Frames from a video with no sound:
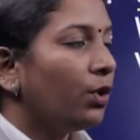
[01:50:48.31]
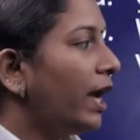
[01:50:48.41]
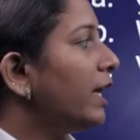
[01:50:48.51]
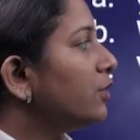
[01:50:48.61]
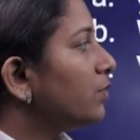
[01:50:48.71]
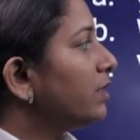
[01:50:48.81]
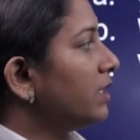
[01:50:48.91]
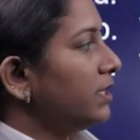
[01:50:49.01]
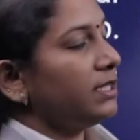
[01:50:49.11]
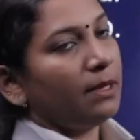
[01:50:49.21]
Okay, so
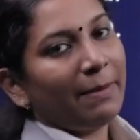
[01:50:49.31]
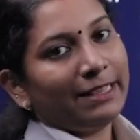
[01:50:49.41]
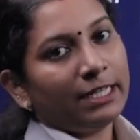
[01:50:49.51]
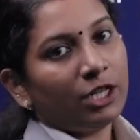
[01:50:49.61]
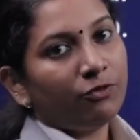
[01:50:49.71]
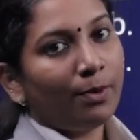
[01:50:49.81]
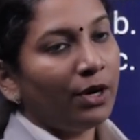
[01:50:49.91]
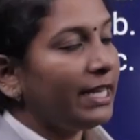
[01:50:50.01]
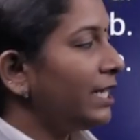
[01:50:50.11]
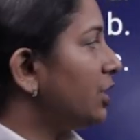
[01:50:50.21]
this is a method of
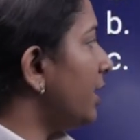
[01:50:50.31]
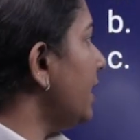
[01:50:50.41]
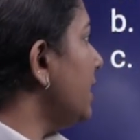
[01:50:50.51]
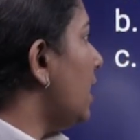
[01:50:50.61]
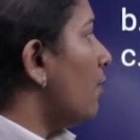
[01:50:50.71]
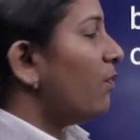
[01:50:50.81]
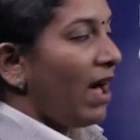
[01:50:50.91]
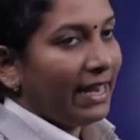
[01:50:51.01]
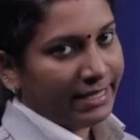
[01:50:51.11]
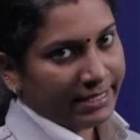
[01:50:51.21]
pollination in
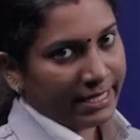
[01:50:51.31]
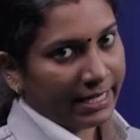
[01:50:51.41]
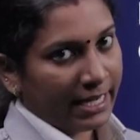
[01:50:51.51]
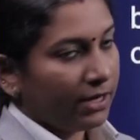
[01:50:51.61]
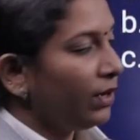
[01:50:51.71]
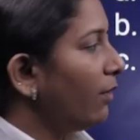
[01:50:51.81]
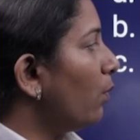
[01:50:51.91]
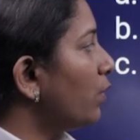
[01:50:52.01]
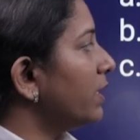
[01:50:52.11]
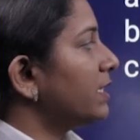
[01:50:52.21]
Vallisneria. Okay,
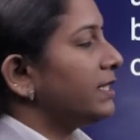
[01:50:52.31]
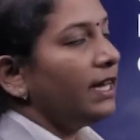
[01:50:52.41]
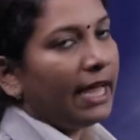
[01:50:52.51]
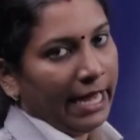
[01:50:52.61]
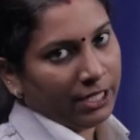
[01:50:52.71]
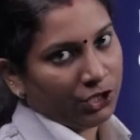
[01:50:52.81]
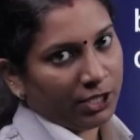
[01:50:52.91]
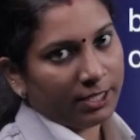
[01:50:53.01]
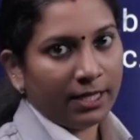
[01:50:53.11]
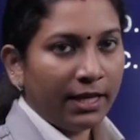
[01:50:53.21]
water is the
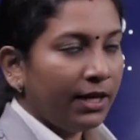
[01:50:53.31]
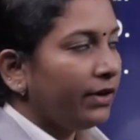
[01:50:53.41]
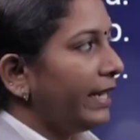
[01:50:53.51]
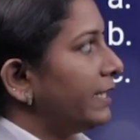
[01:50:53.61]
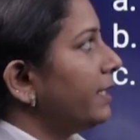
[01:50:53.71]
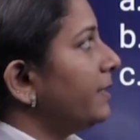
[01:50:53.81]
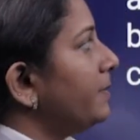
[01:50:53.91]
agent, right?